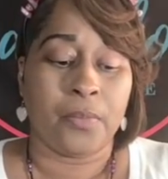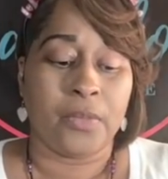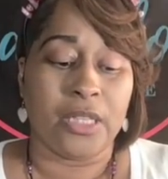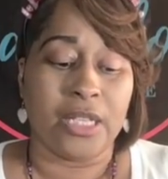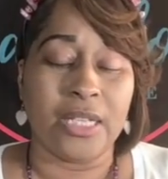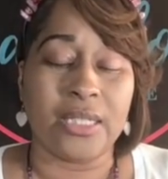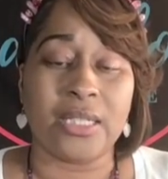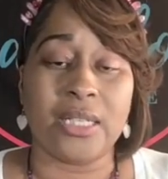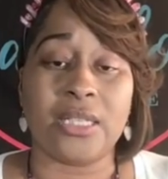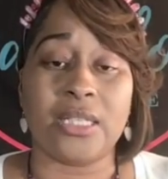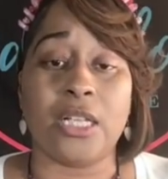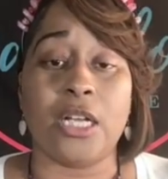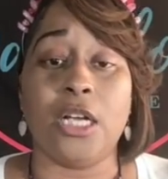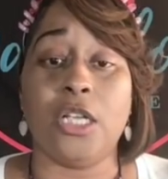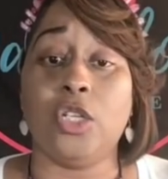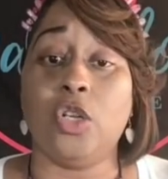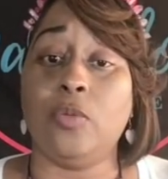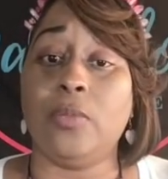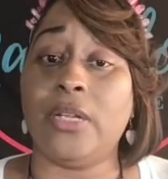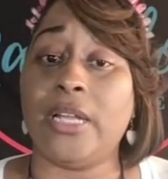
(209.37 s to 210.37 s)
This is the
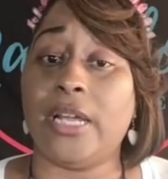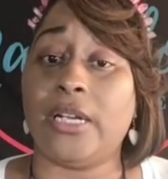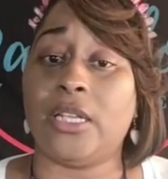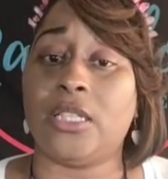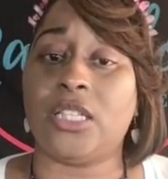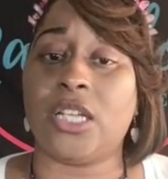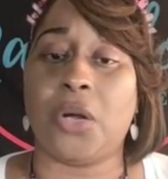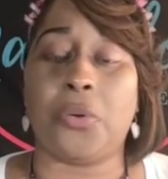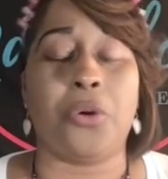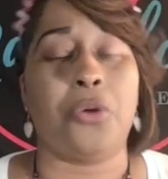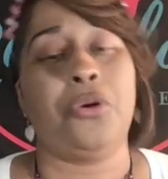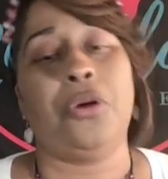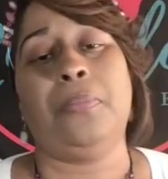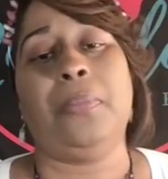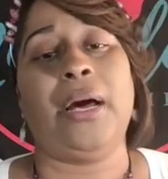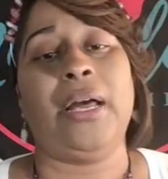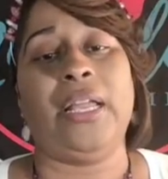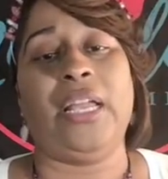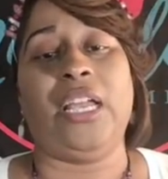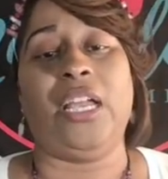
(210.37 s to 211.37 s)
Illuminated Tarot in
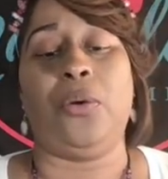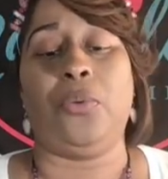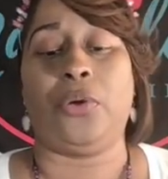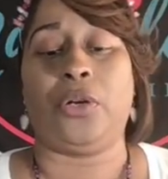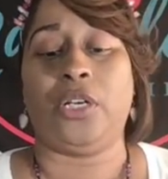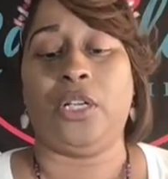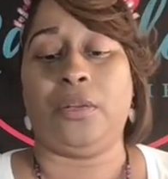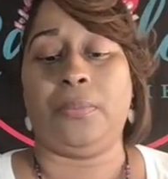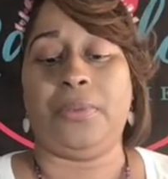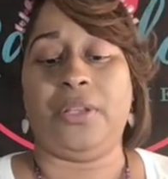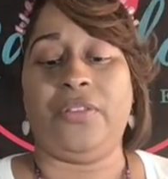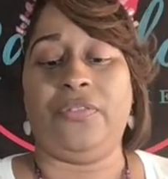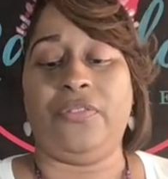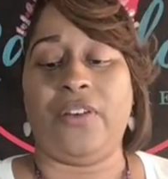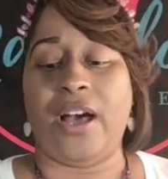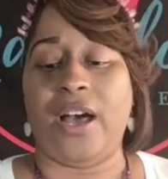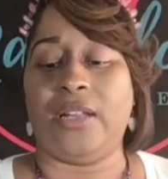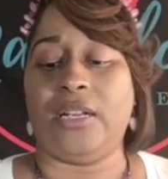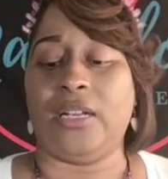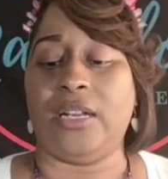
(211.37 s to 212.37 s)
my hand. We're going to be
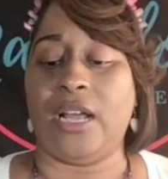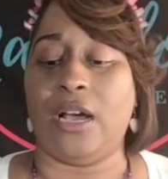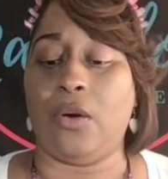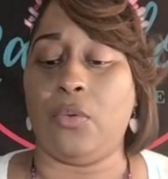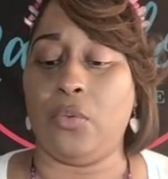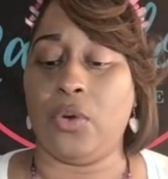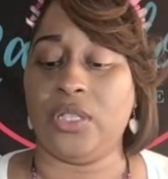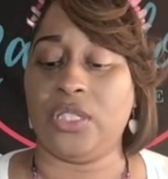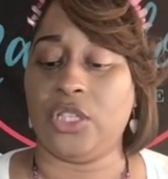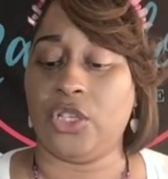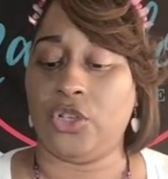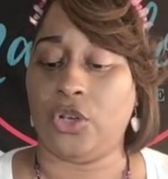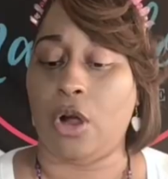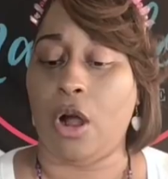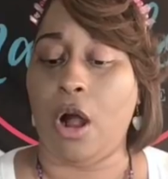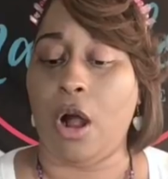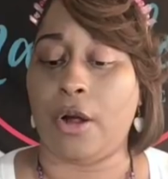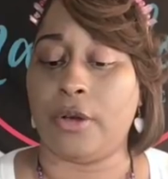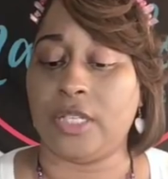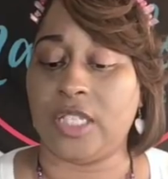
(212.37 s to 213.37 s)
finding out what's in your
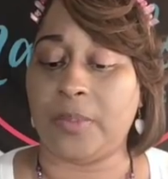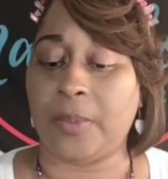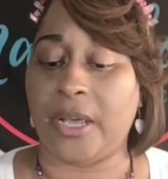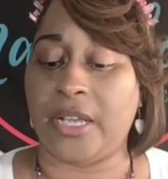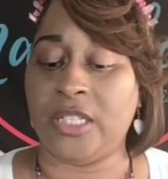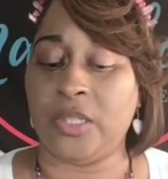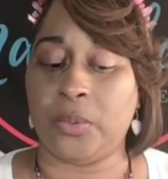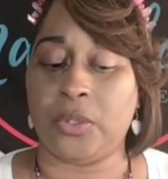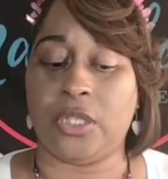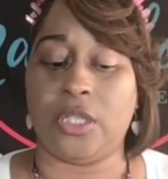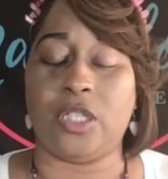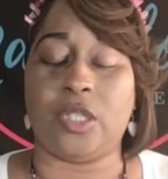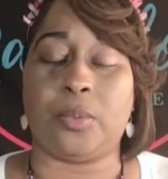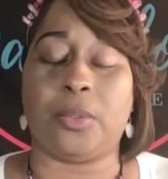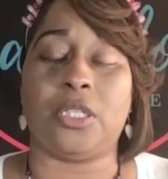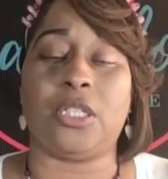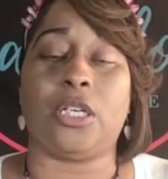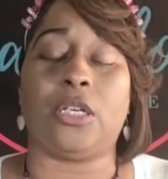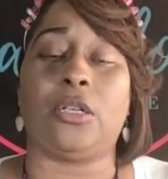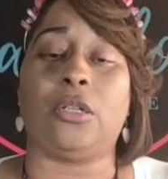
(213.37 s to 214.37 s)
heart space with this
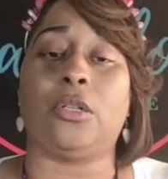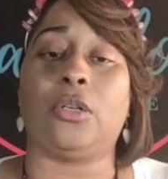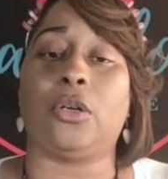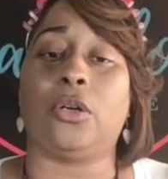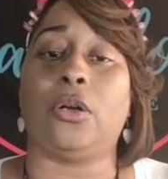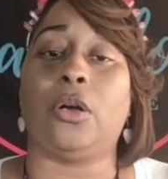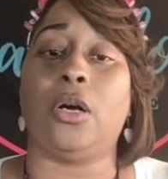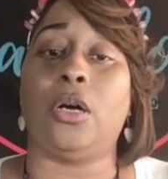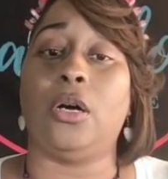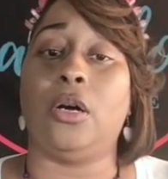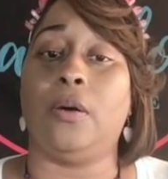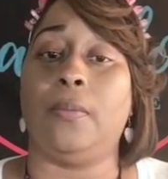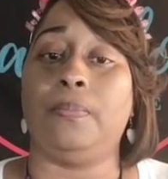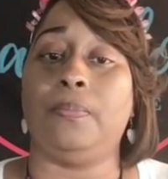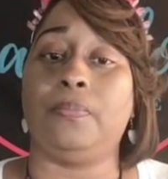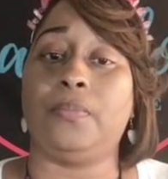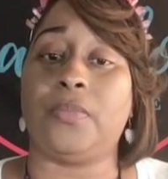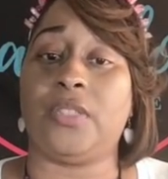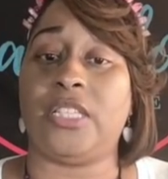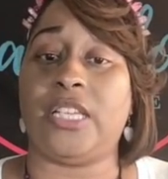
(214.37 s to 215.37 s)

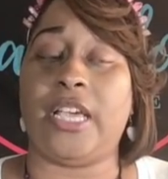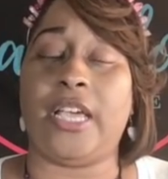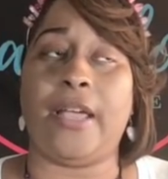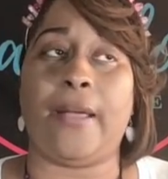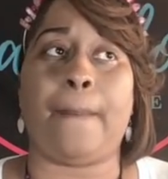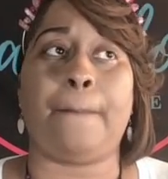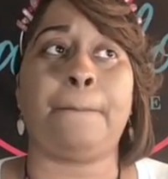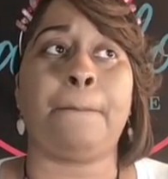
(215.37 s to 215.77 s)
particular deck.